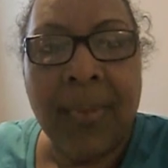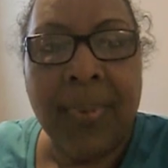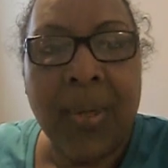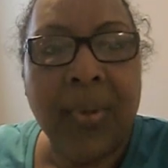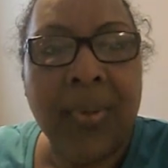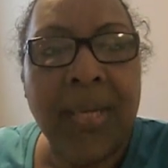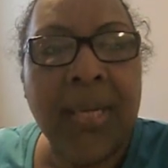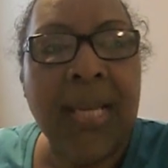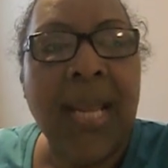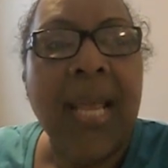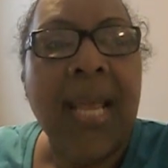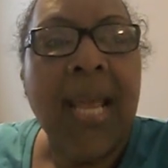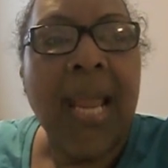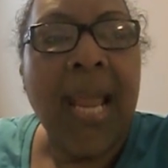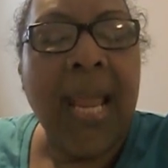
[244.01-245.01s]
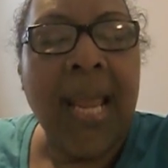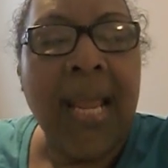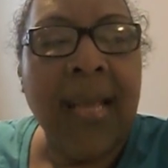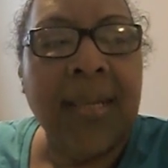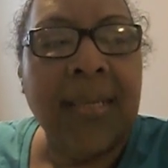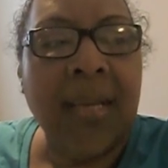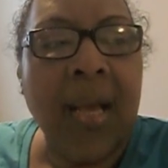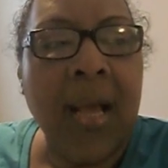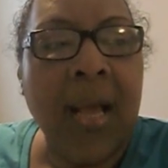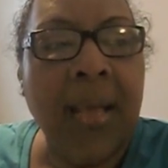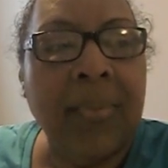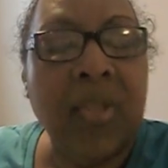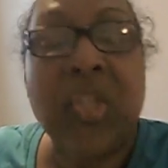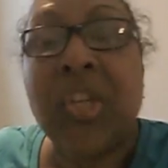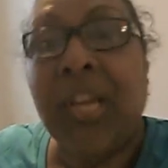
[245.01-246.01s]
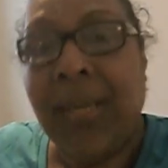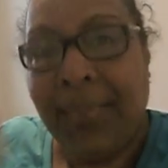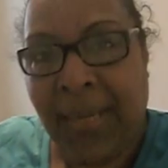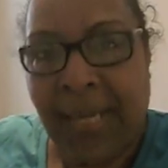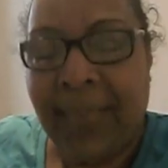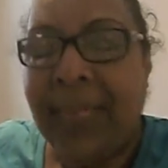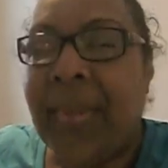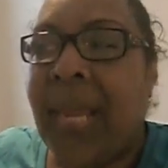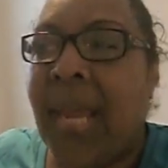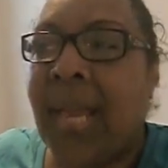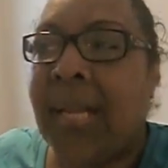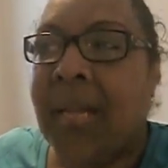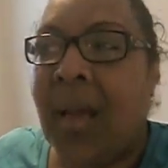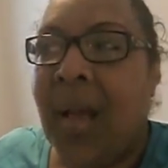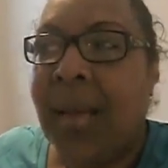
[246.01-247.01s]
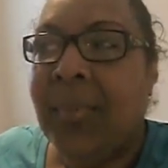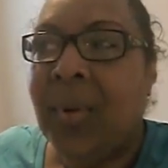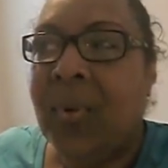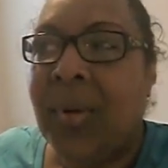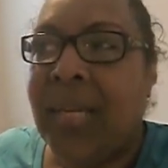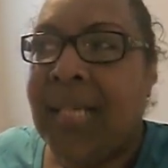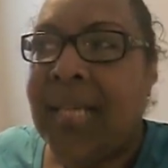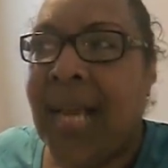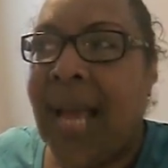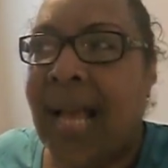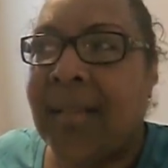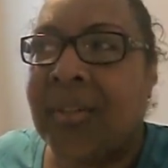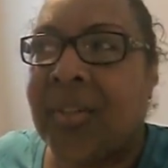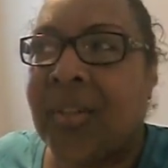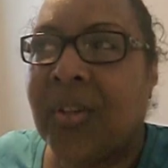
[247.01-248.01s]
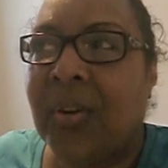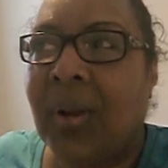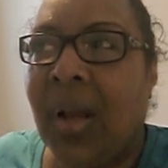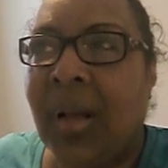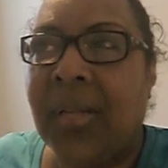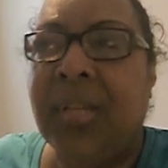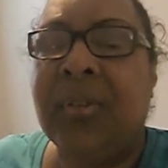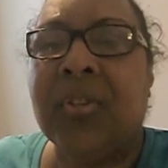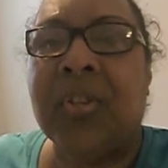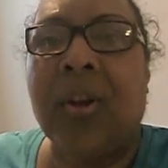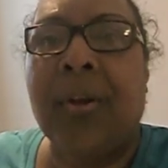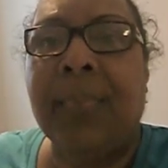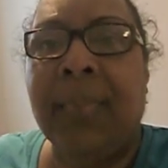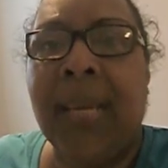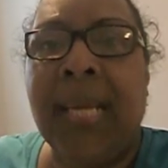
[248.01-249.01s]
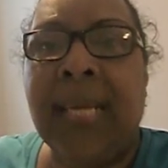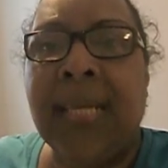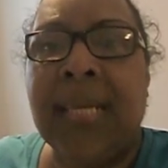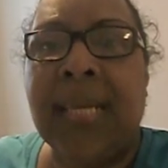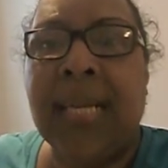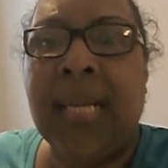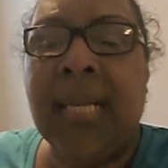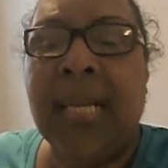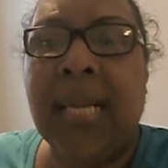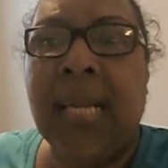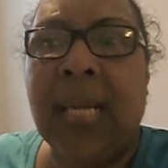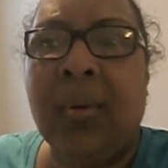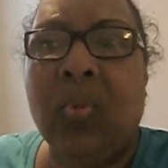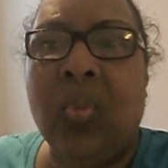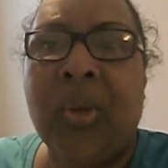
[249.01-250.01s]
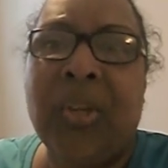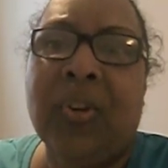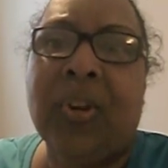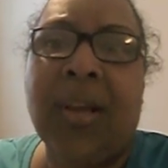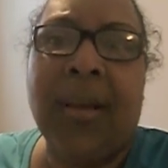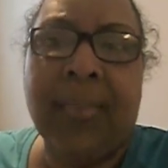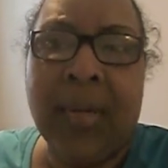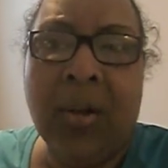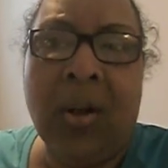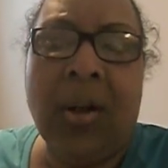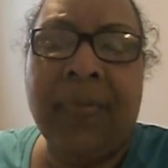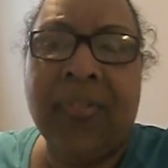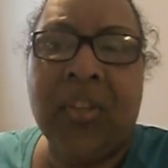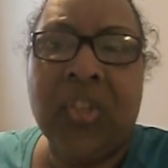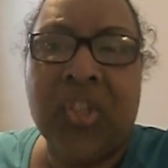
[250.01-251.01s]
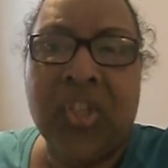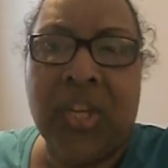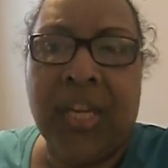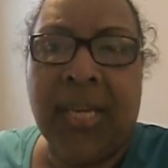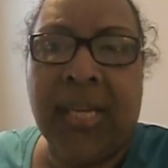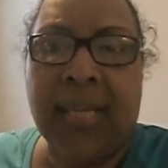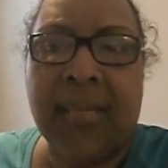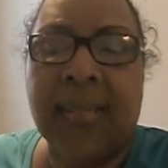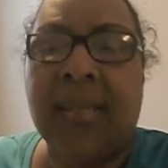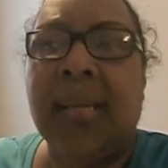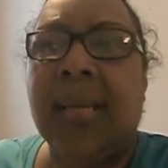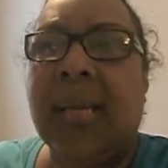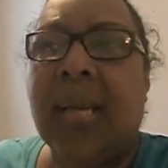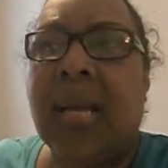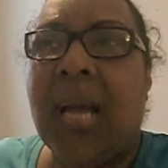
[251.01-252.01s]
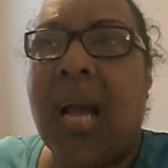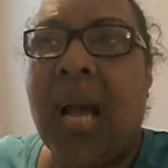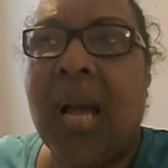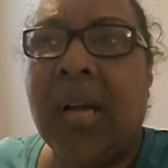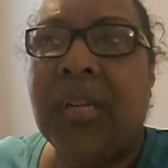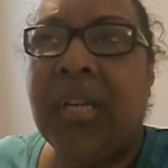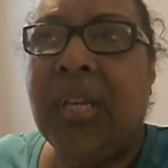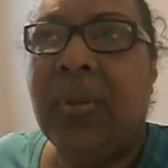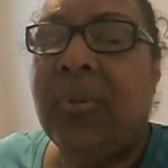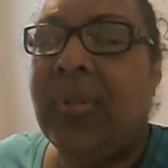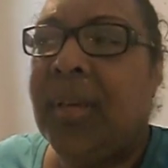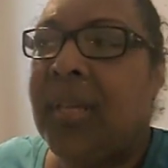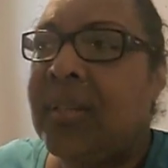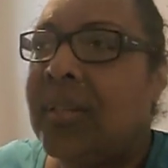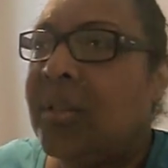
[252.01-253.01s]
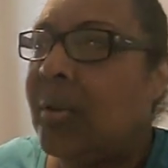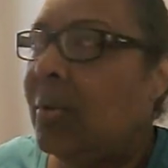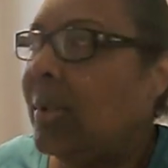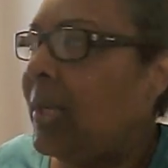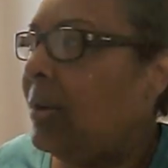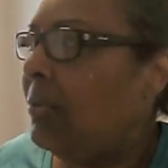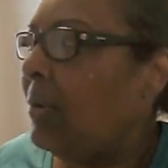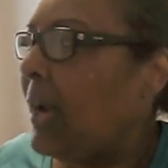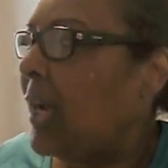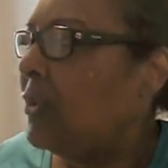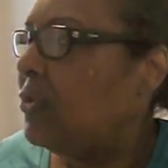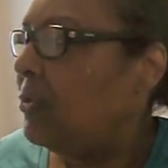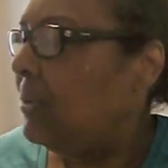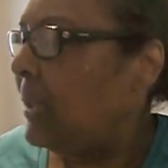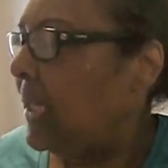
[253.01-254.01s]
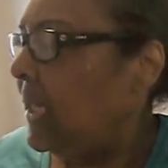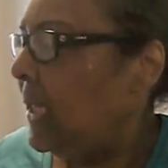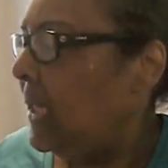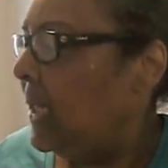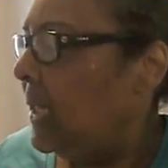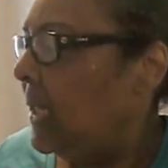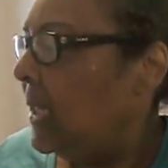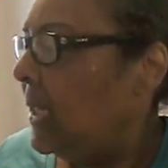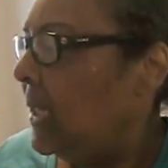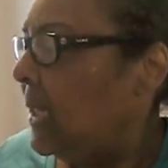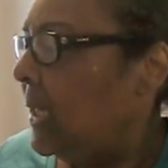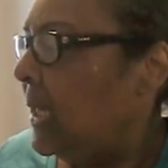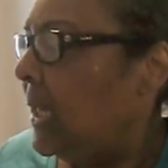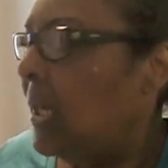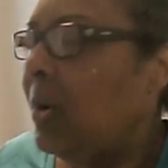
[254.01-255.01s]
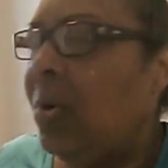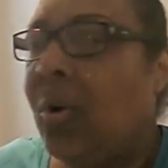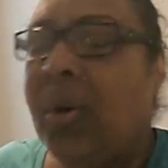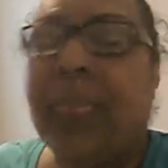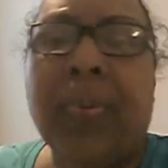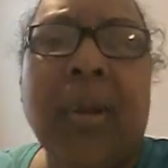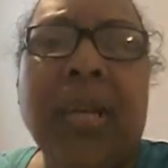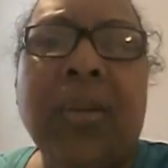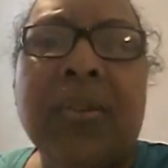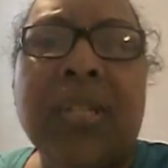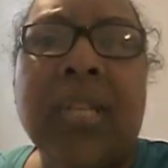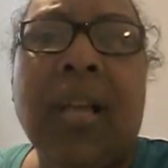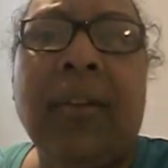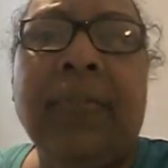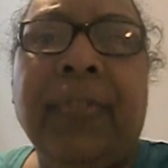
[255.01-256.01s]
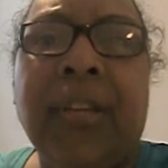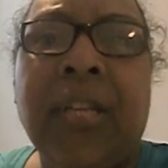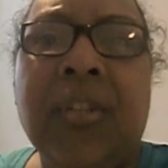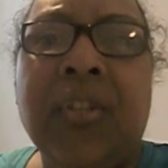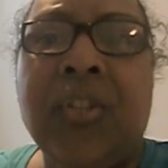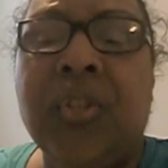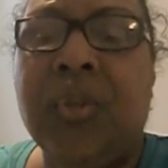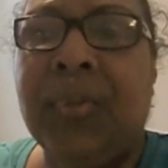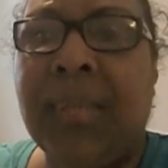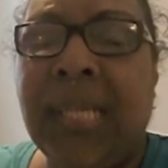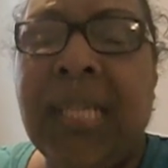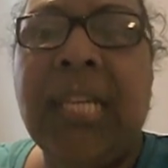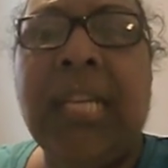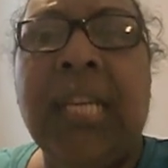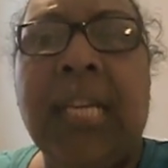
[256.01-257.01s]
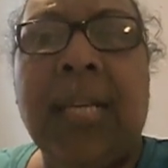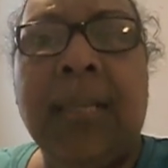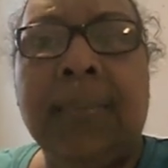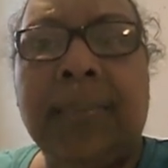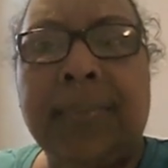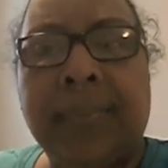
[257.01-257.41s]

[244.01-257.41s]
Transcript: about it, and Jamie. And I'm going to ask her, how do you start maintaining when you're coming off the shakes? How do you then slowly, gradually incorporate yourself into eating